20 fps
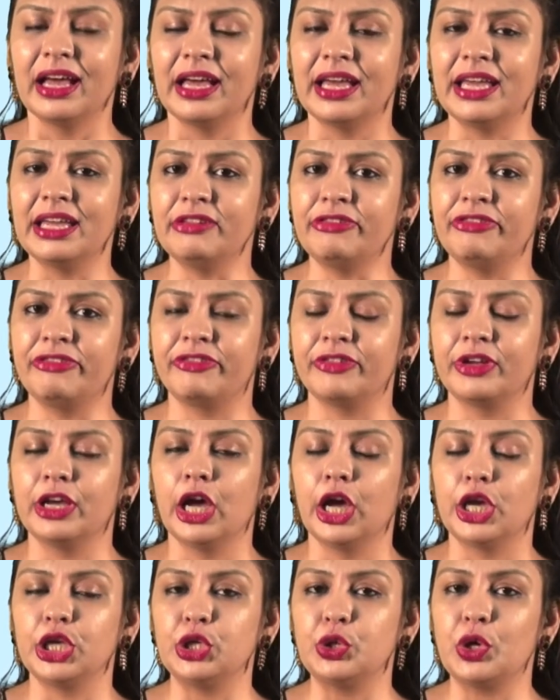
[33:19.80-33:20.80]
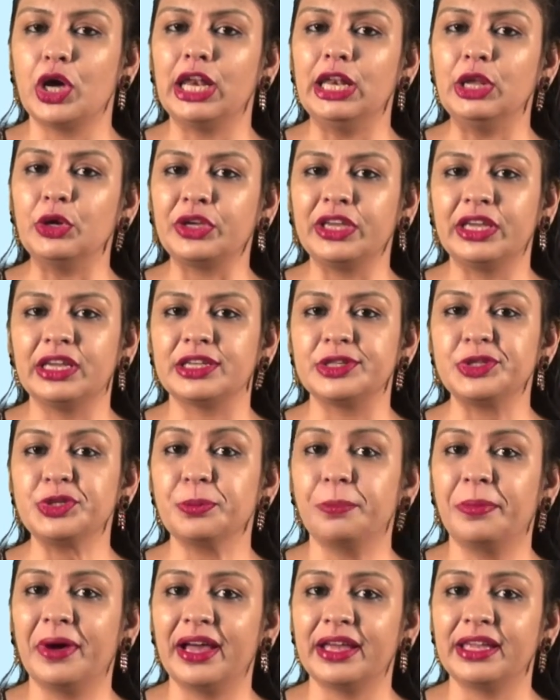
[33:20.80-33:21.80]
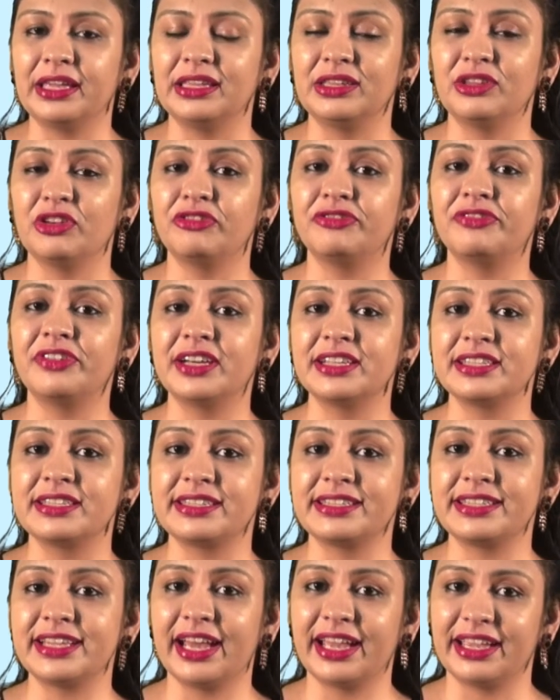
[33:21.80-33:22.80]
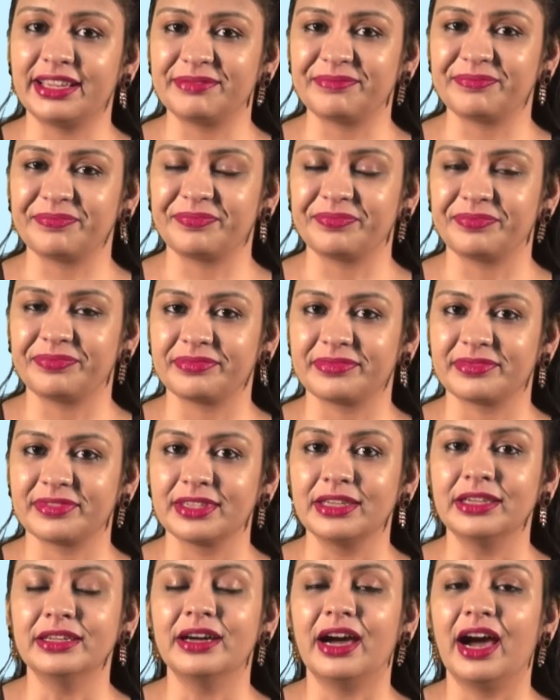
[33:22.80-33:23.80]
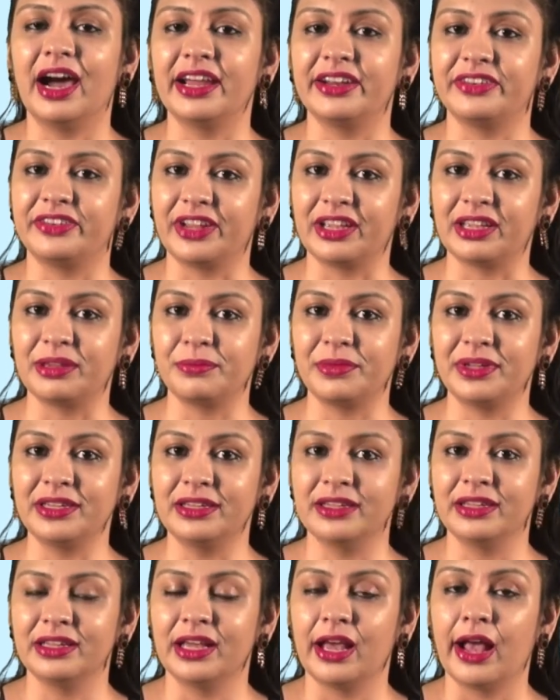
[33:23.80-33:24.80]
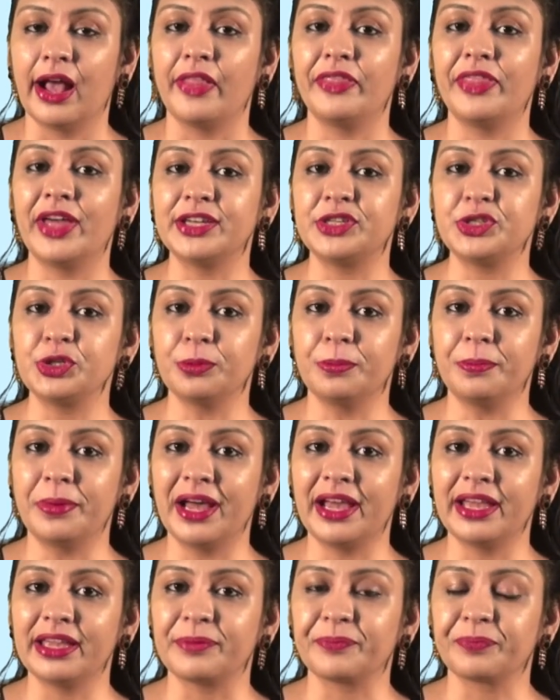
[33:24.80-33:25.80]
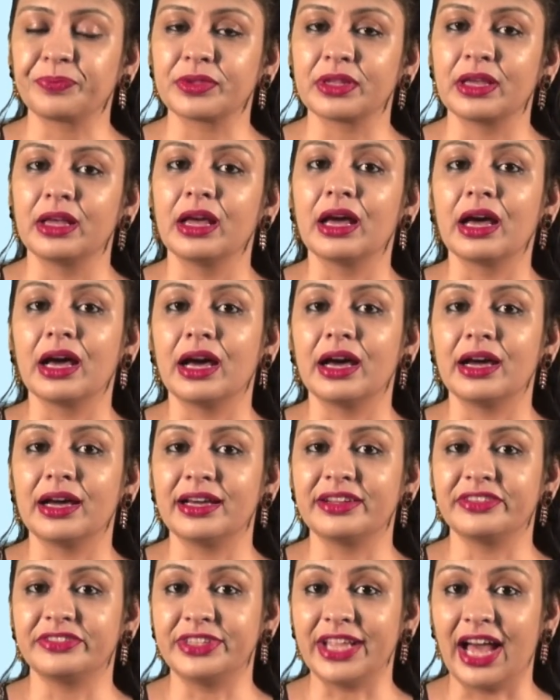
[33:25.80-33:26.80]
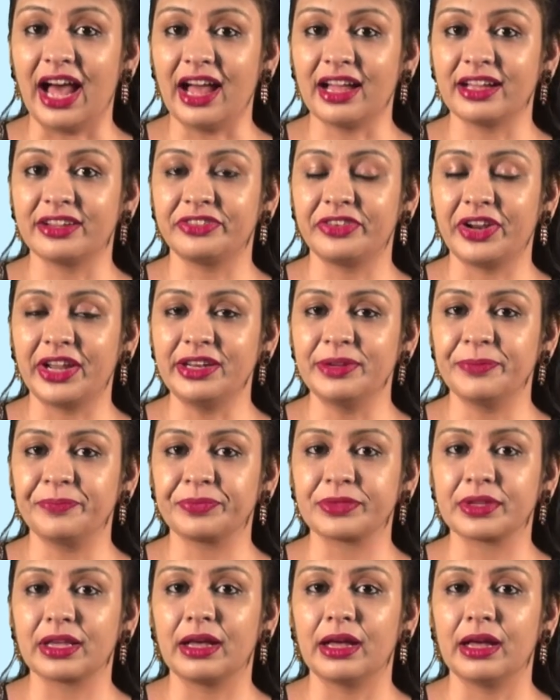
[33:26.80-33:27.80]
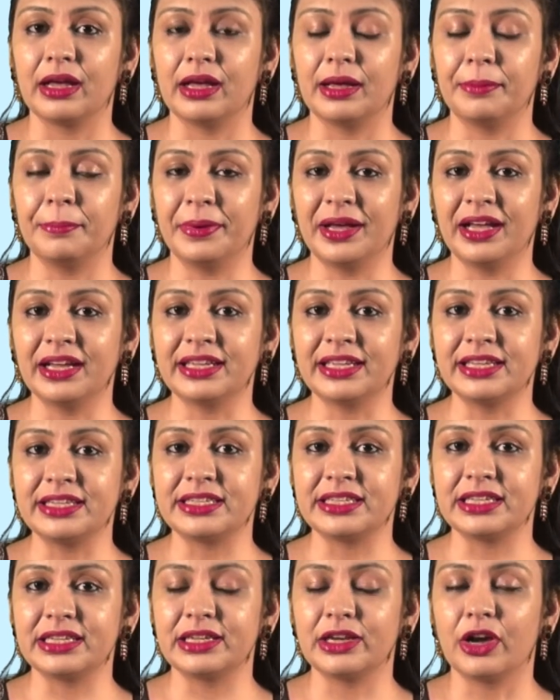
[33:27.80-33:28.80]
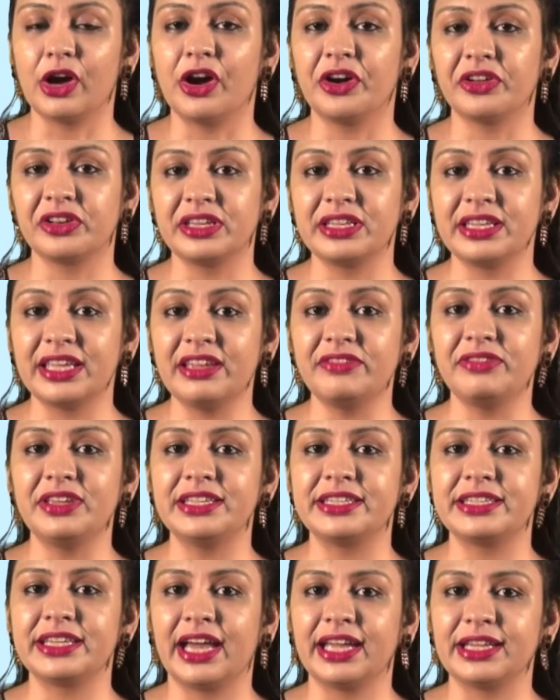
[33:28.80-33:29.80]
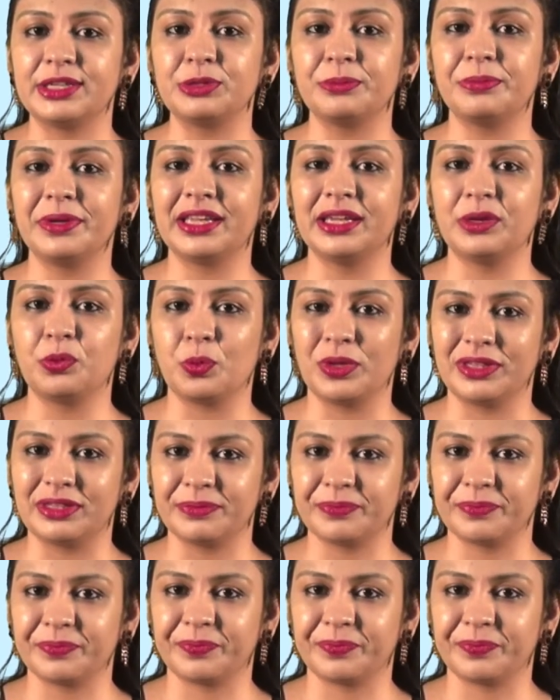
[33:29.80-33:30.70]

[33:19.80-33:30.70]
If you are looking to buy your first tie, I recommend that you buy a dark red, a burgundy or a navy tie to begin with.